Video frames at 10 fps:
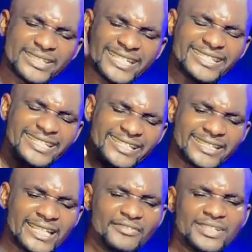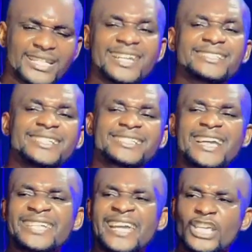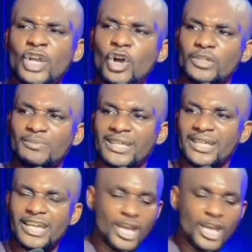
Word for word: presence in this service and as a sign that he called me,